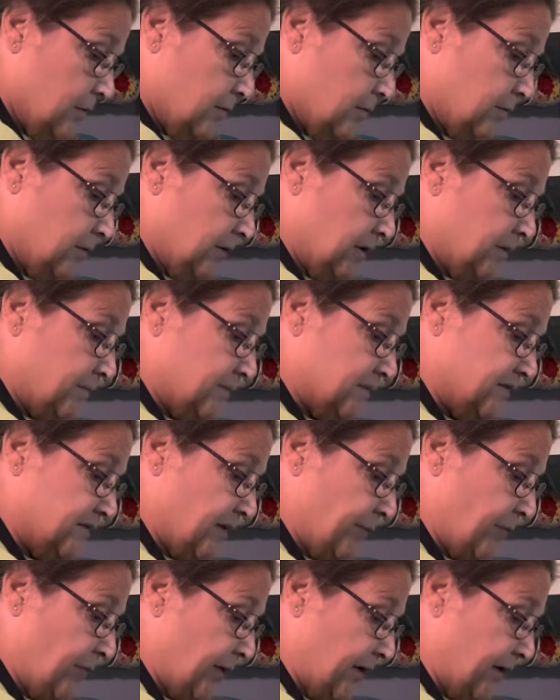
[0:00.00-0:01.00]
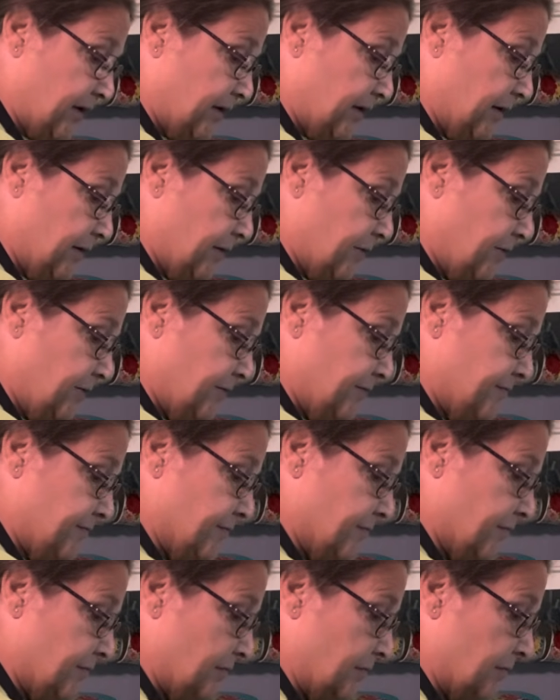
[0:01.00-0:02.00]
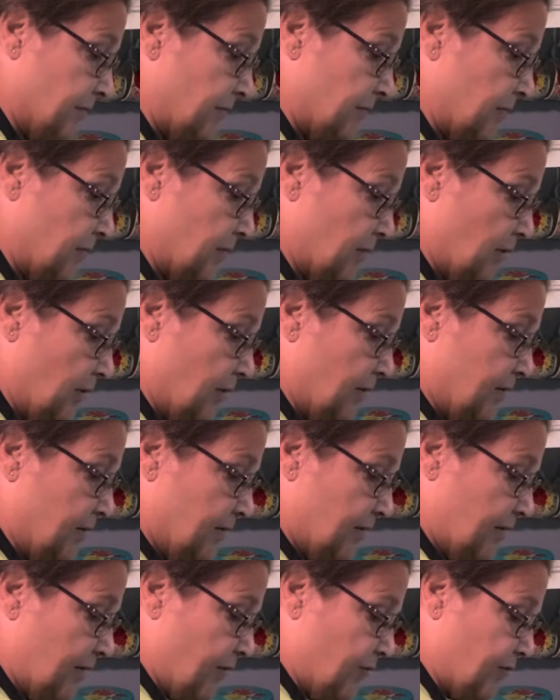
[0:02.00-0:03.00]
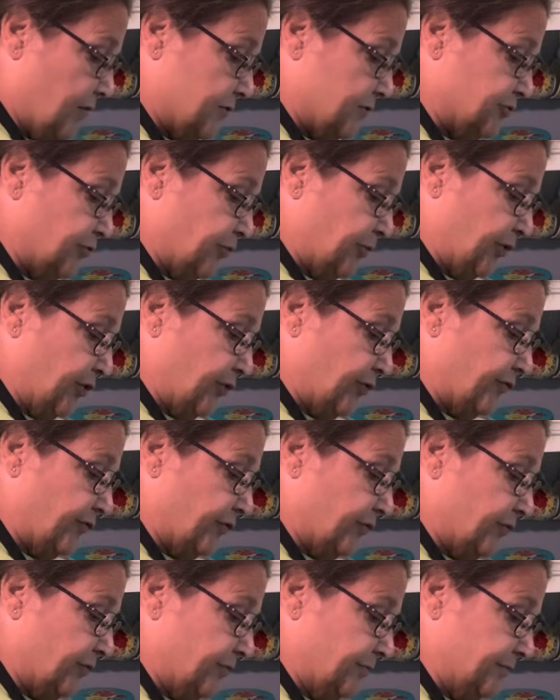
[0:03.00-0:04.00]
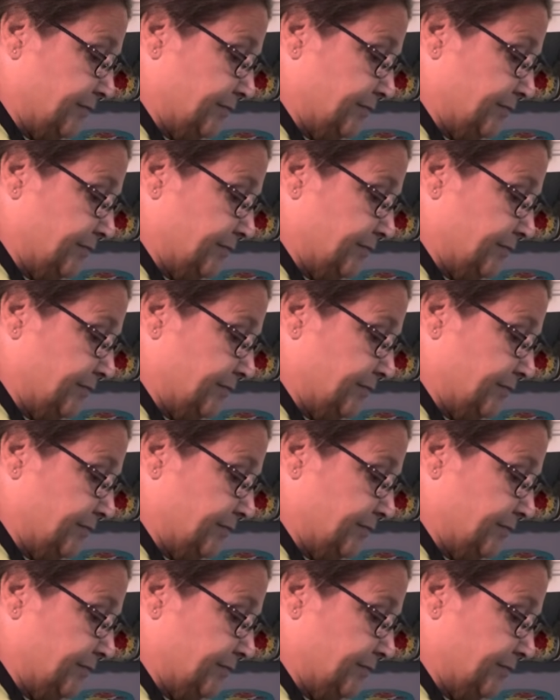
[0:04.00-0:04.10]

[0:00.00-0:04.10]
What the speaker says: Get them separated here. Oh, those are beautiful.